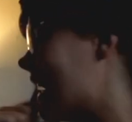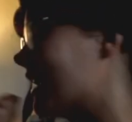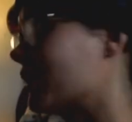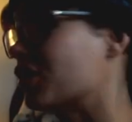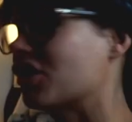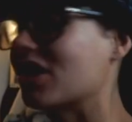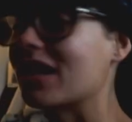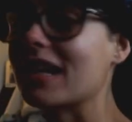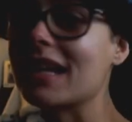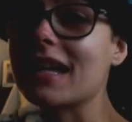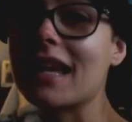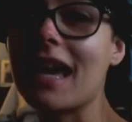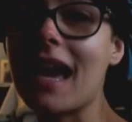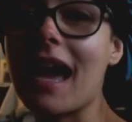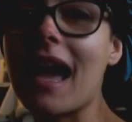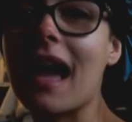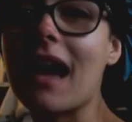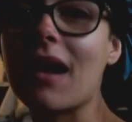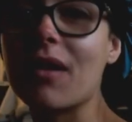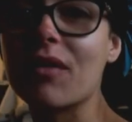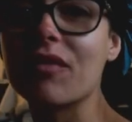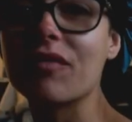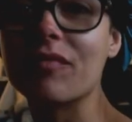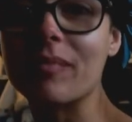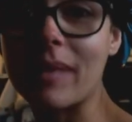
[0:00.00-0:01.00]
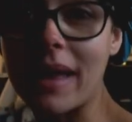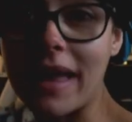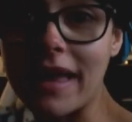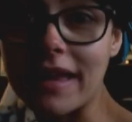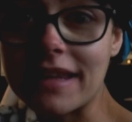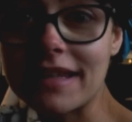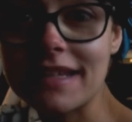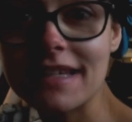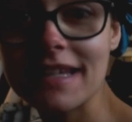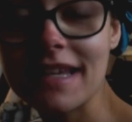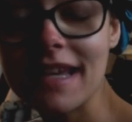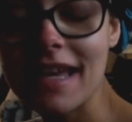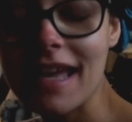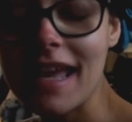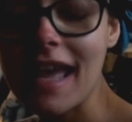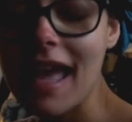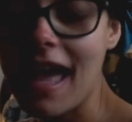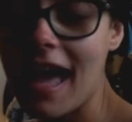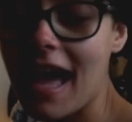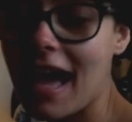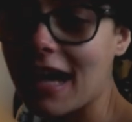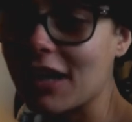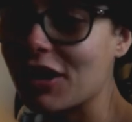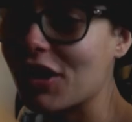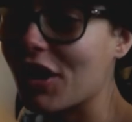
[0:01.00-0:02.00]
actually get out of bed
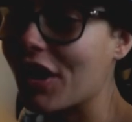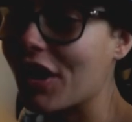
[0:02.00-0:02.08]
and